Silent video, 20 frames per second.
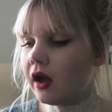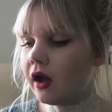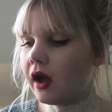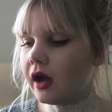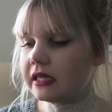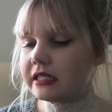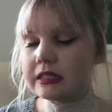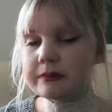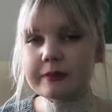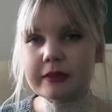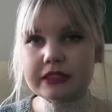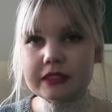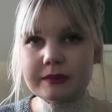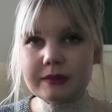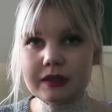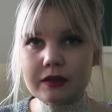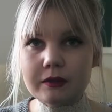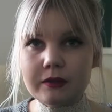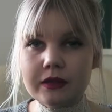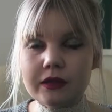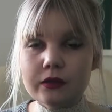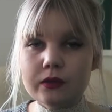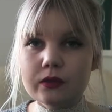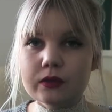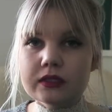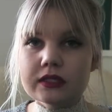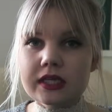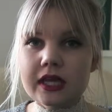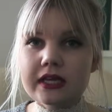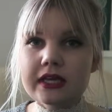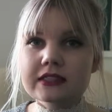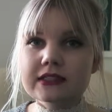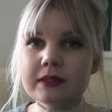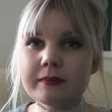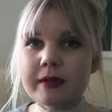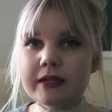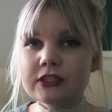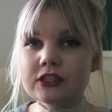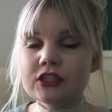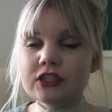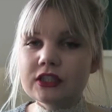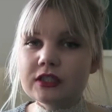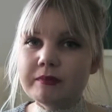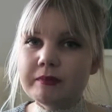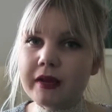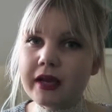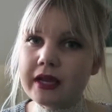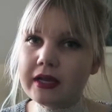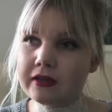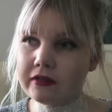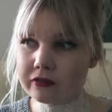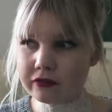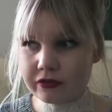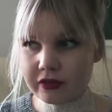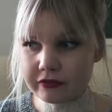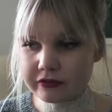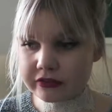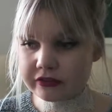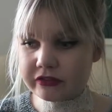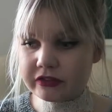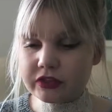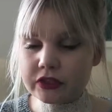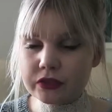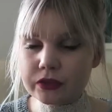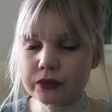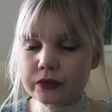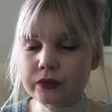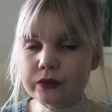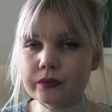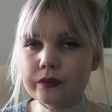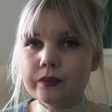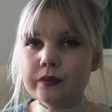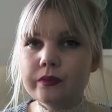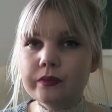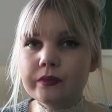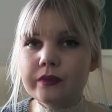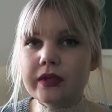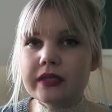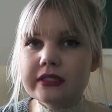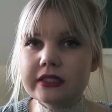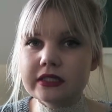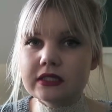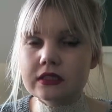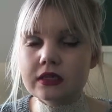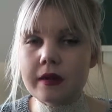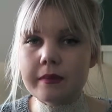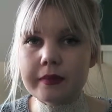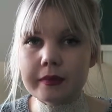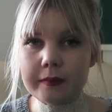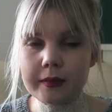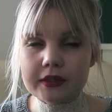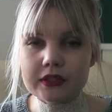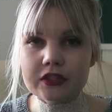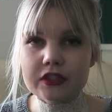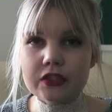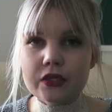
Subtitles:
I just picked up another one of those. And as I mentioned in my favourites video that I did a couple months